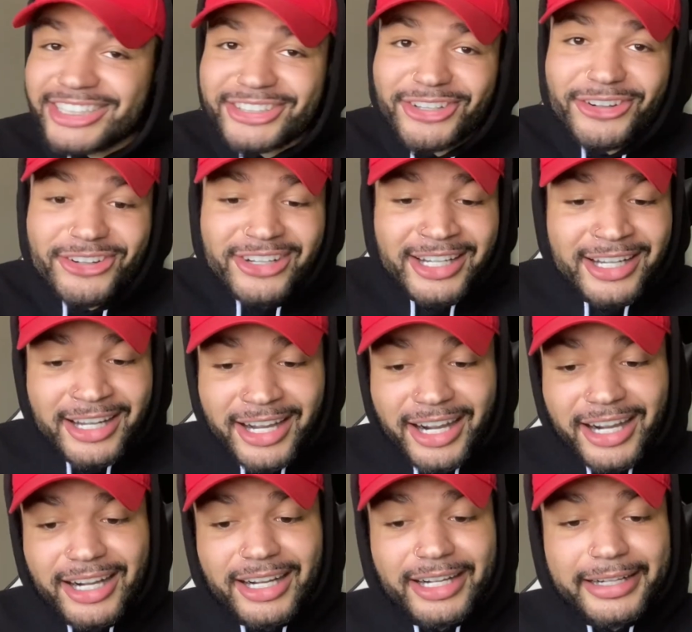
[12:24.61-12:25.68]
So,
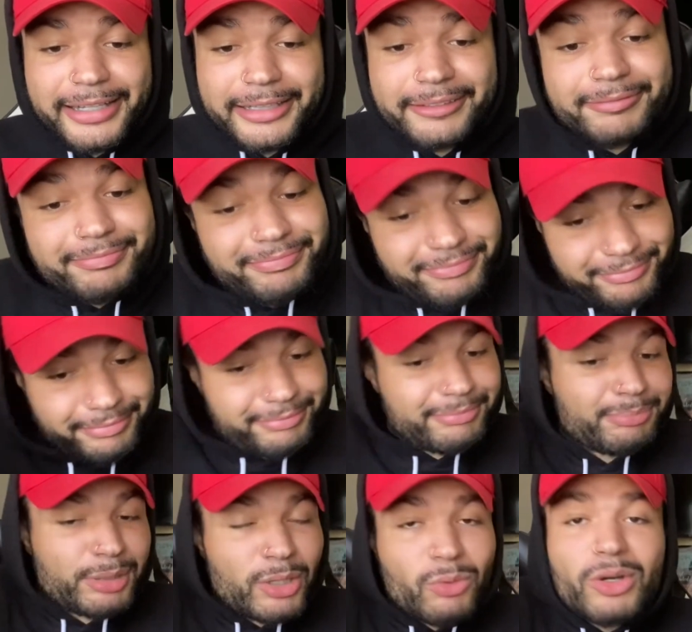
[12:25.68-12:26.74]

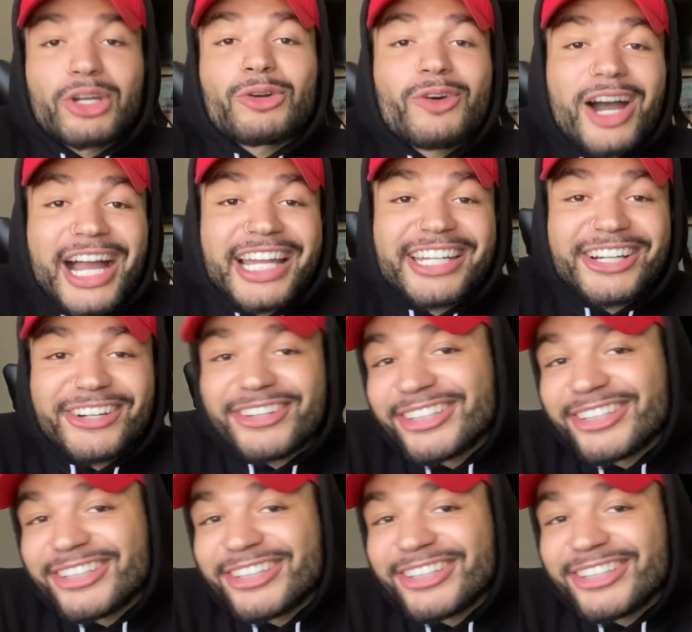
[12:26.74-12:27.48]
but what do I know?